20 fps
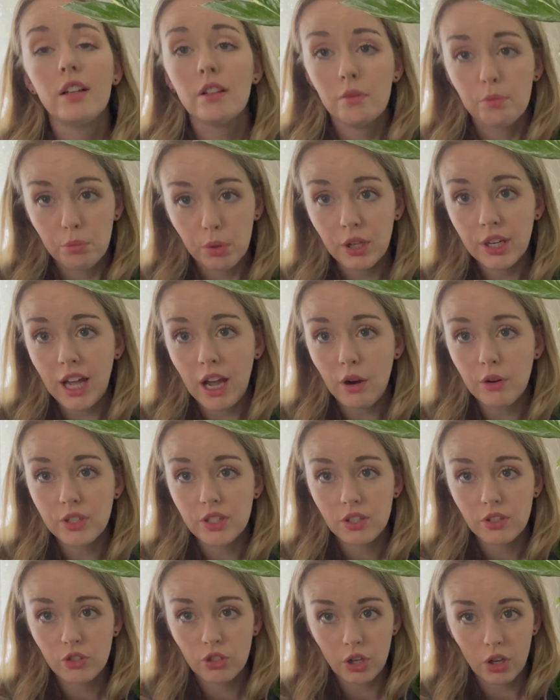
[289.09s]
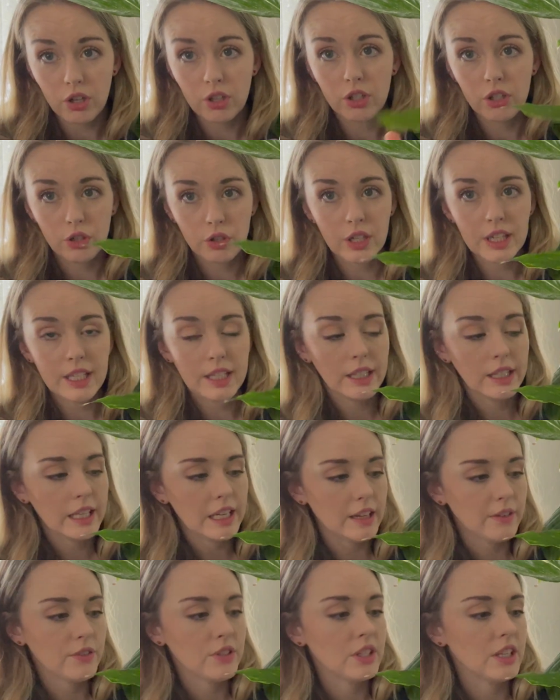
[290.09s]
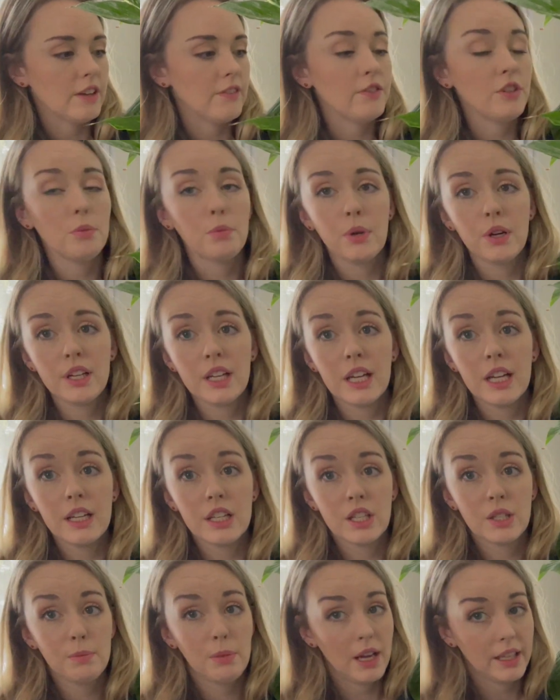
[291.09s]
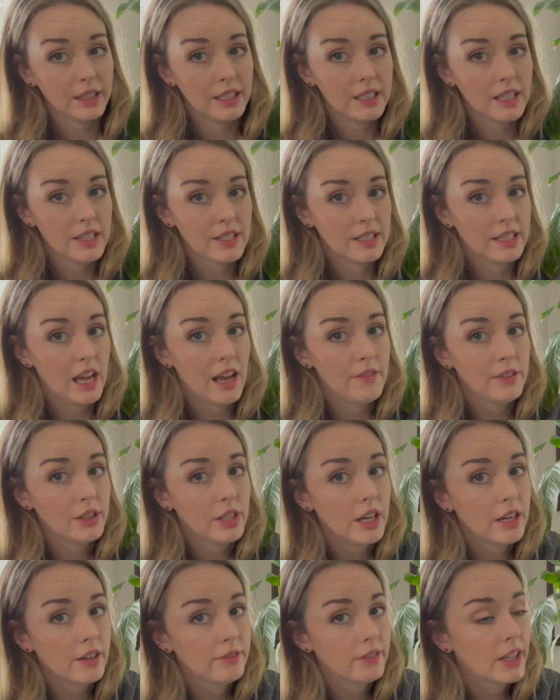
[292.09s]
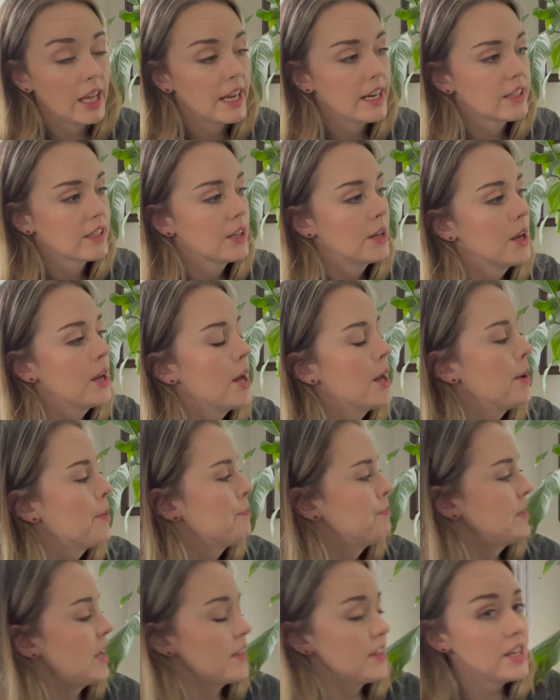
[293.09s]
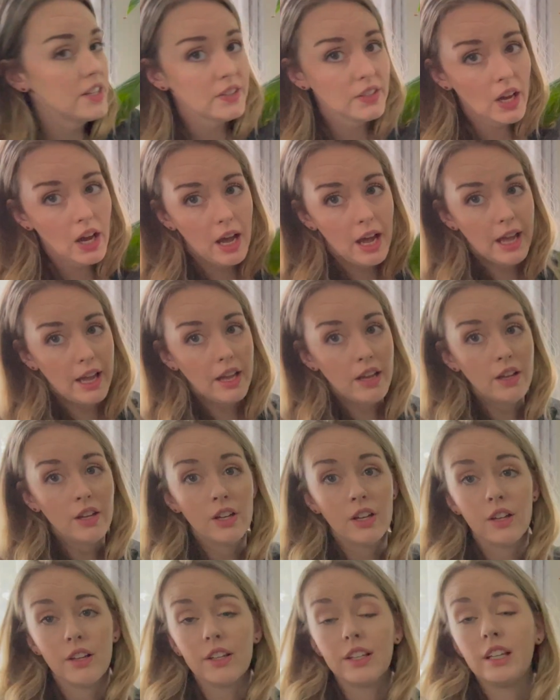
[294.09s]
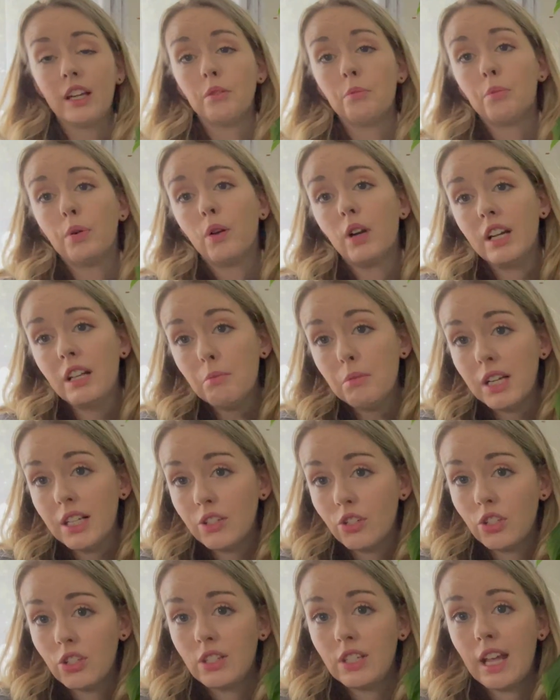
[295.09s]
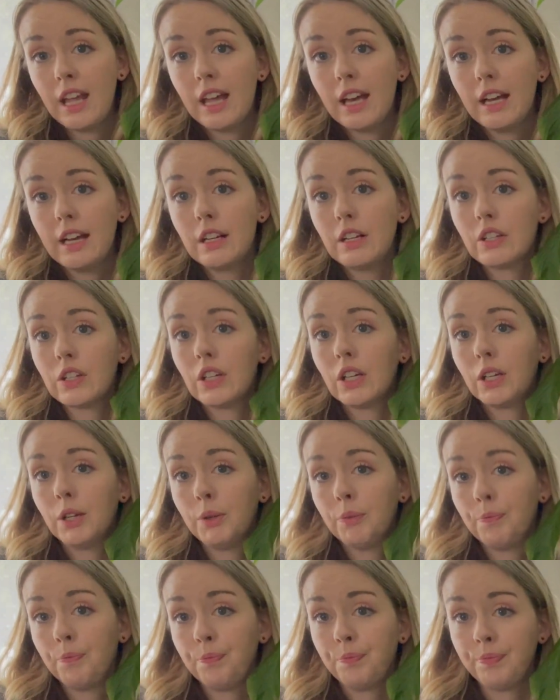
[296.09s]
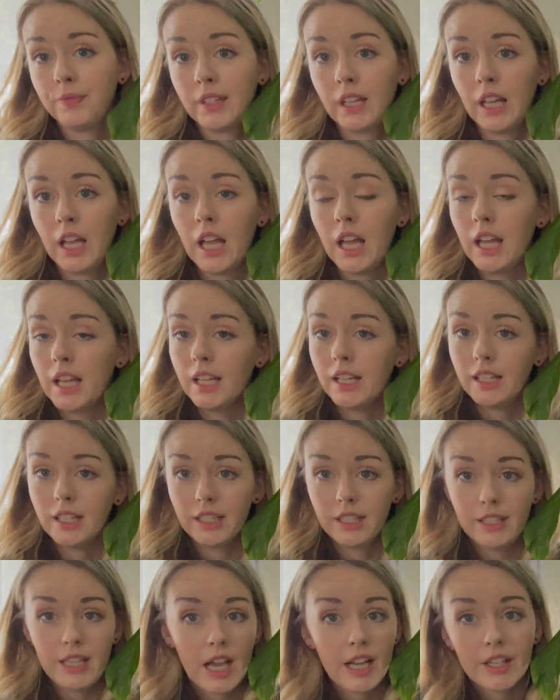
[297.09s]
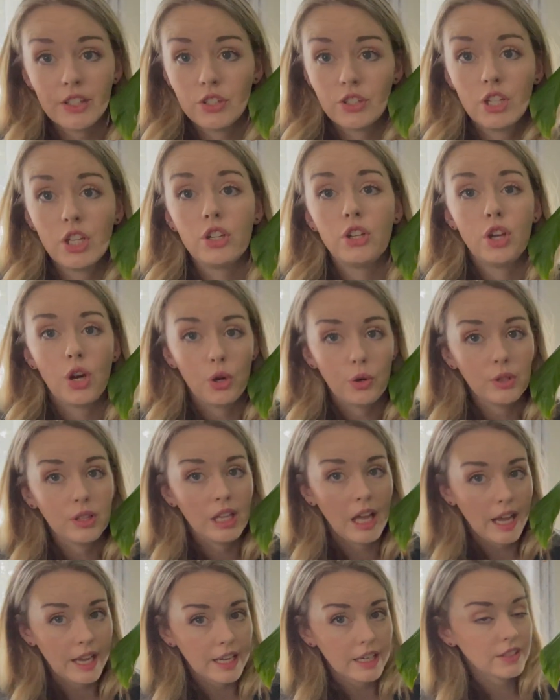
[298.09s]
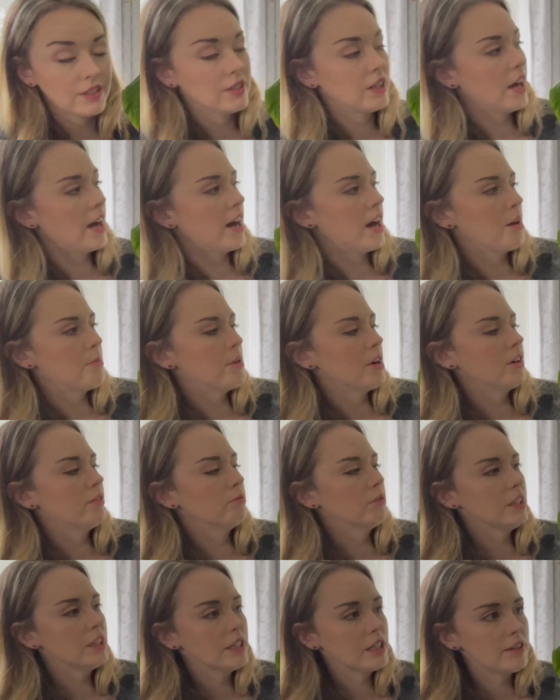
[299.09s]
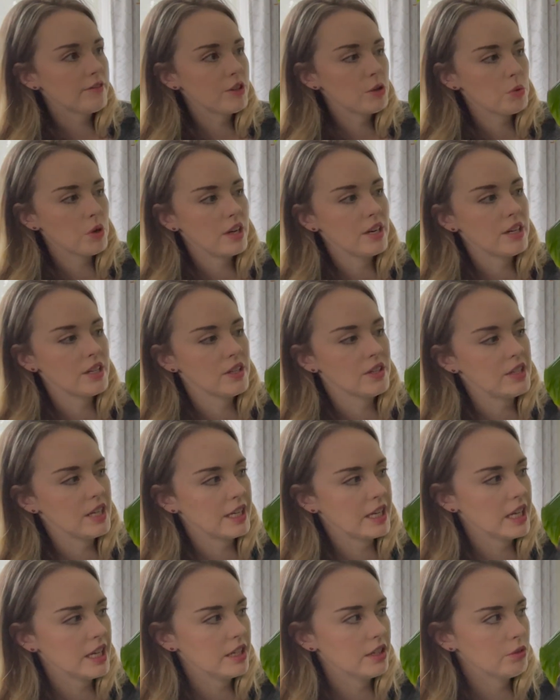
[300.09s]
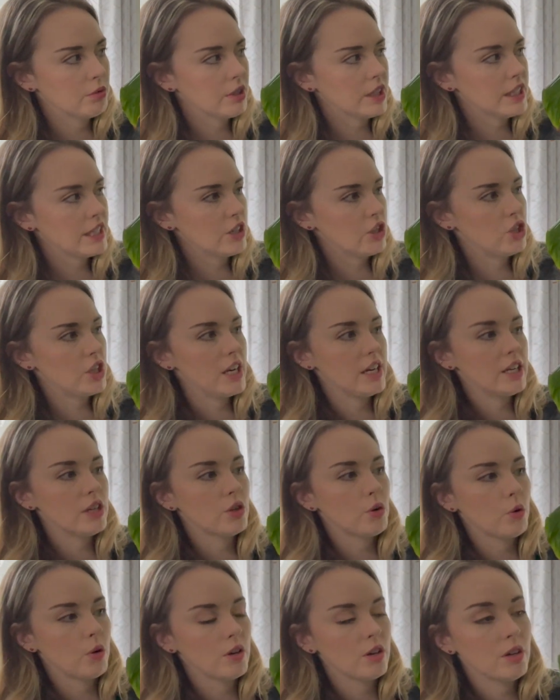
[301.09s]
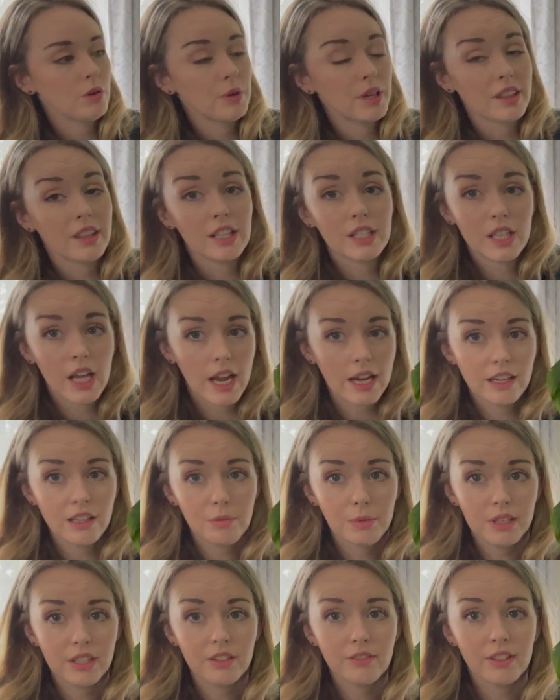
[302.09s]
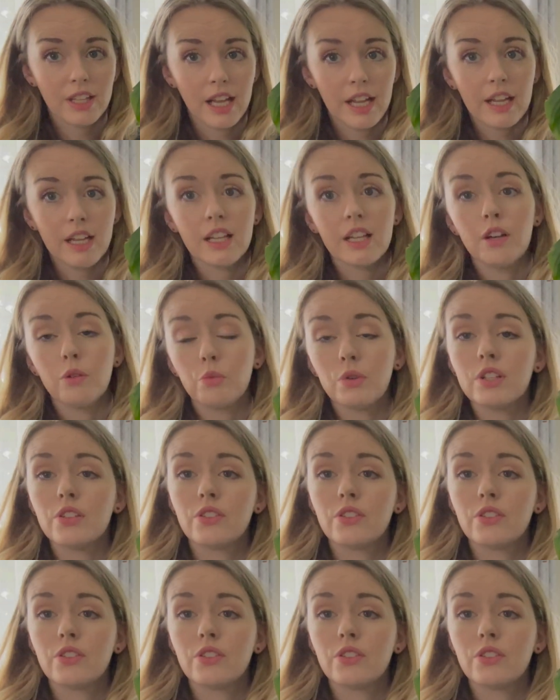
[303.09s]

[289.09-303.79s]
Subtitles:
put out darker green leaves if you put it in a spot that doesn't have a lot of light. Now this guy can pretty much stand next to no light. Really, if you wanted to stick it in a really shady corner with a tiny bit of light, it would